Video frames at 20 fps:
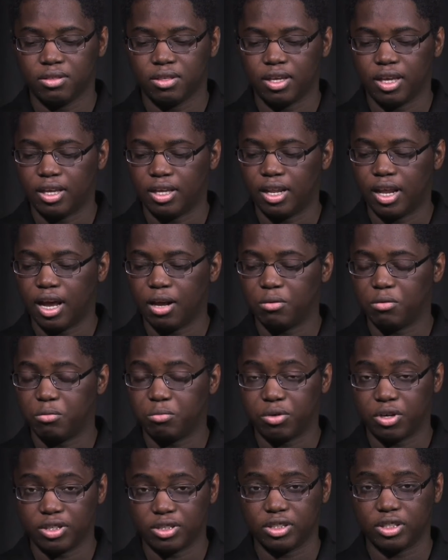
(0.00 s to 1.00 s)
and I will
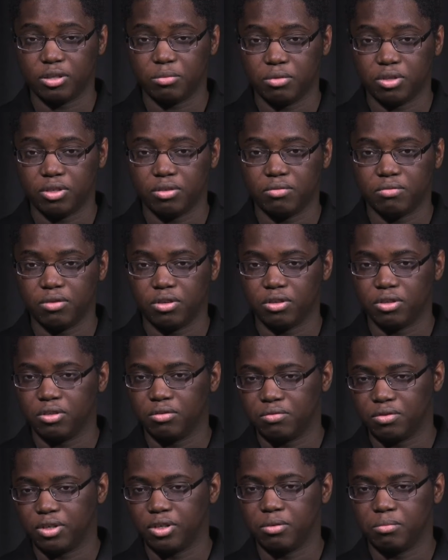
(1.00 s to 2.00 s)
personally be voting
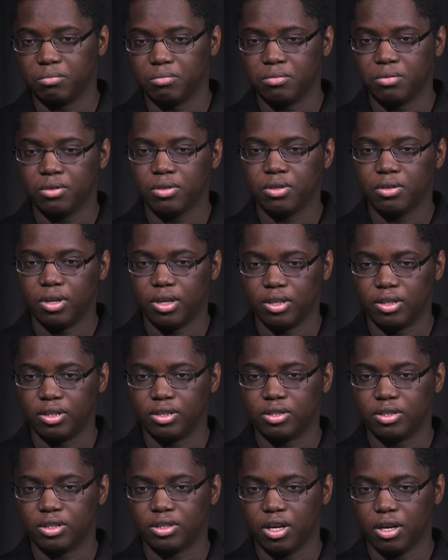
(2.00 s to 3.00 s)
for him in
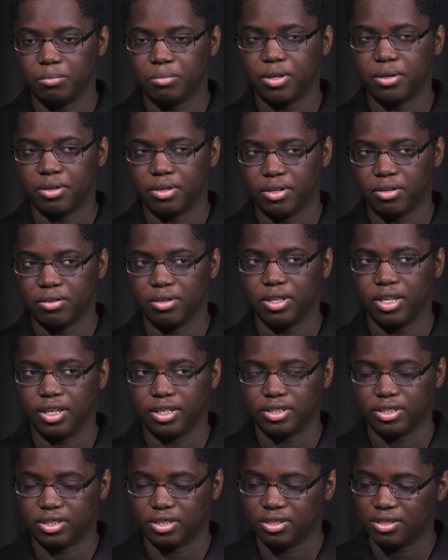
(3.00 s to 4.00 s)
this upcoming
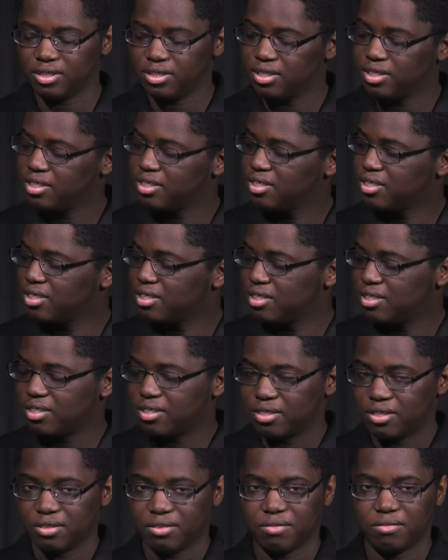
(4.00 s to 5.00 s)
election.
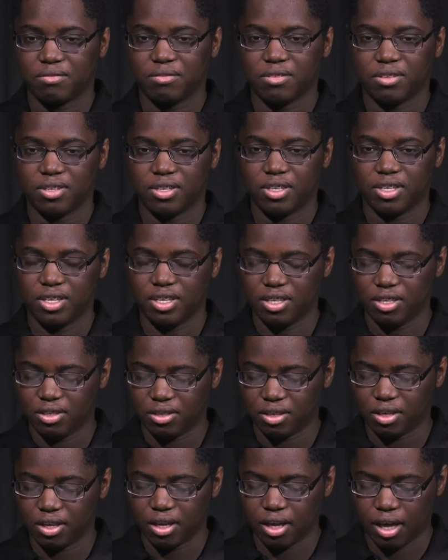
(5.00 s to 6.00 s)

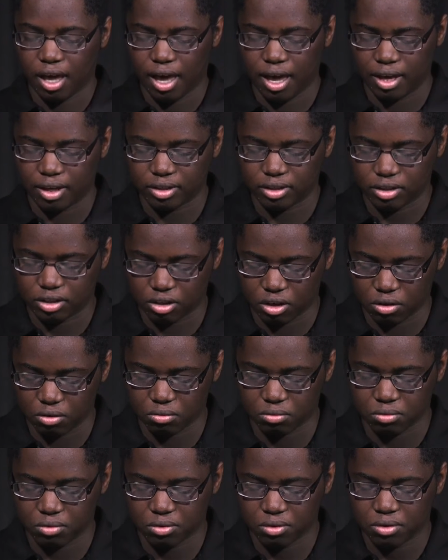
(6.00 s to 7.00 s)
He has
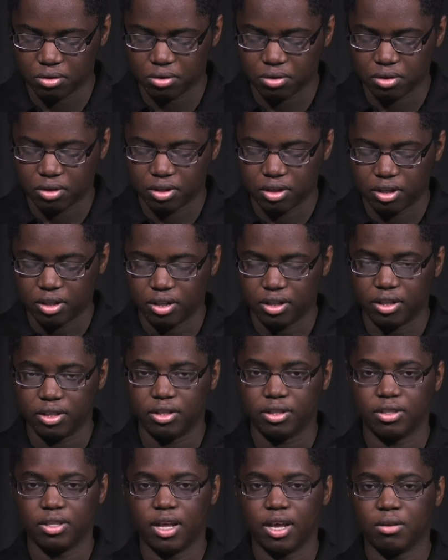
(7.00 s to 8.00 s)
shown,
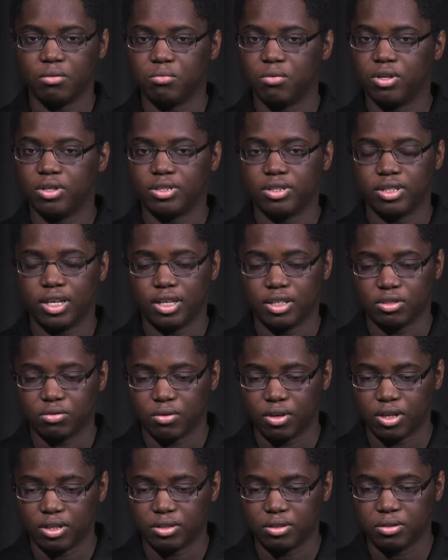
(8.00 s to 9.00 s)
not once, not
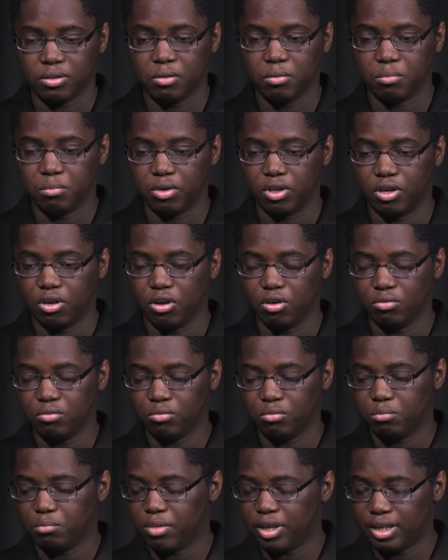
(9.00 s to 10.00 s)
twice, but
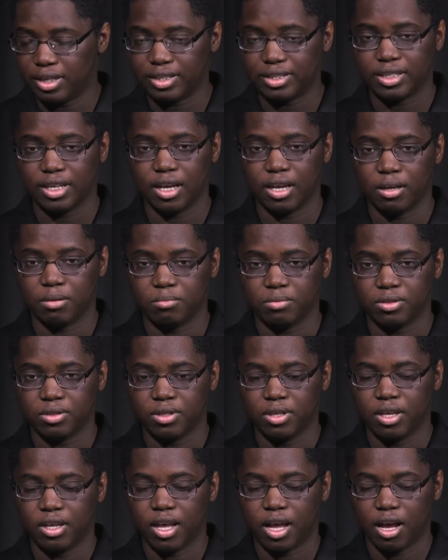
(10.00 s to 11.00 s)
many times,
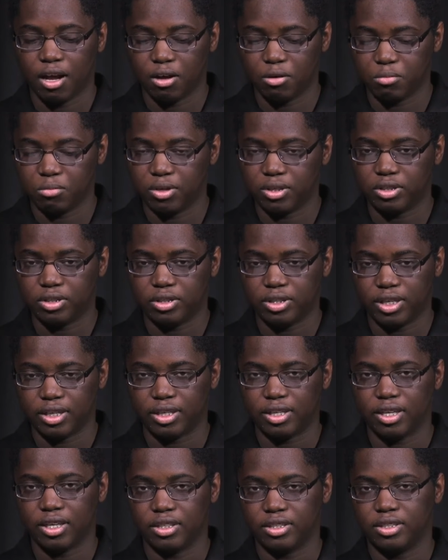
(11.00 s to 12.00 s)
how much
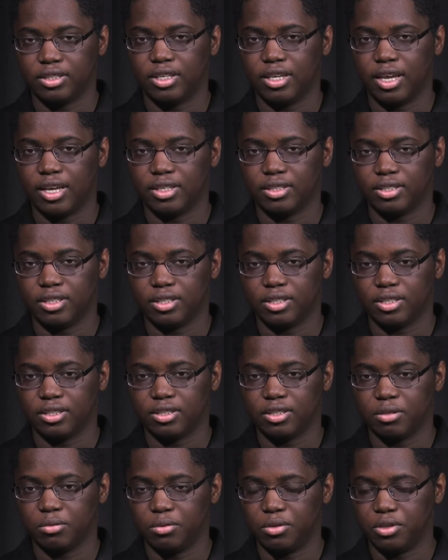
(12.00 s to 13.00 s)
dedication he has to this
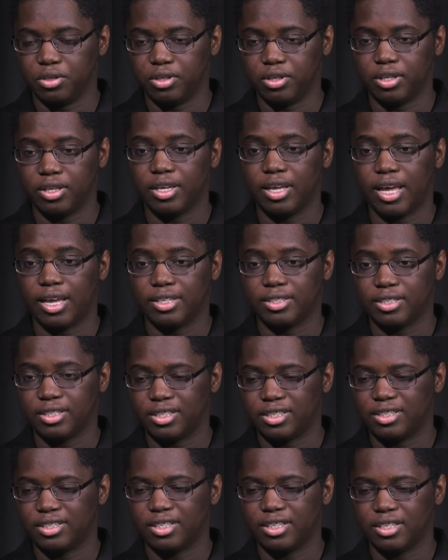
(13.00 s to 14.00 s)
community, has to
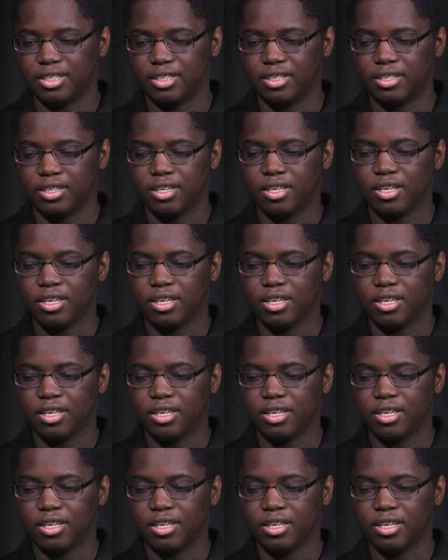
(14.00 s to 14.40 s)
this city.